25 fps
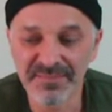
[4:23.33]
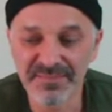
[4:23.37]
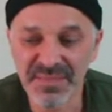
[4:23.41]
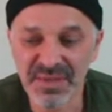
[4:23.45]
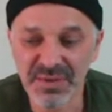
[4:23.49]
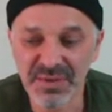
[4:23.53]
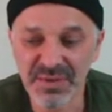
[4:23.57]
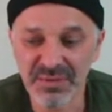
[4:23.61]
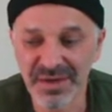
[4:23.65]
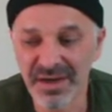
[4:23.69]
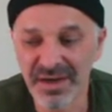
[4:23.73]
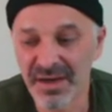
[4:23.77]

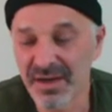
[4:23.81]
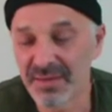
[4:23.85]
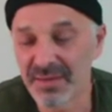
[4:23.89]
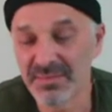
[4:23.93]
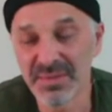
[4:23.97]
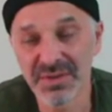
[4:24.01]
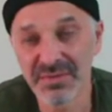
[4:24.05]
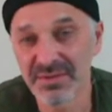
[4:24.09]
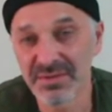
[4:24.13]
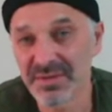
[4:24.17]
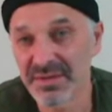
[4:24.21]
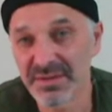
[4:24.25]
So what I'm
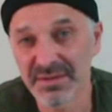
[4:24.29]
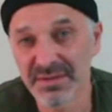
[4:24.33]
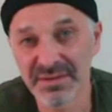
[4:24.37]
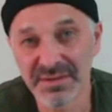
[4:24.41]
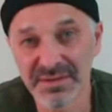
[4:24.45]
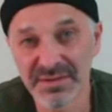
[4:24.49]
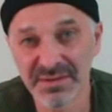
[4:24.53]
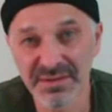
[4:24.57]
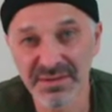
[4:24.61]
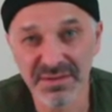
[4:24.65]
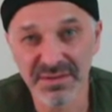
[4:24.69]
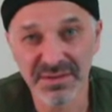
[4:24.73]
doing
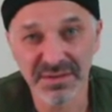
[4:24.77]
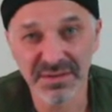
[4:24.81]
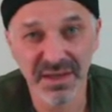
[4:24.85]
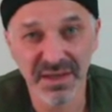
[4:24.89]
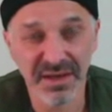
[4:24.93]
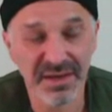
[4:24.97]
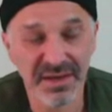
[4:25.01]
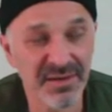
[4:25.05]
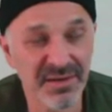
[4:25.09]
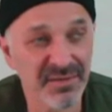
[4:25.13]
is just kind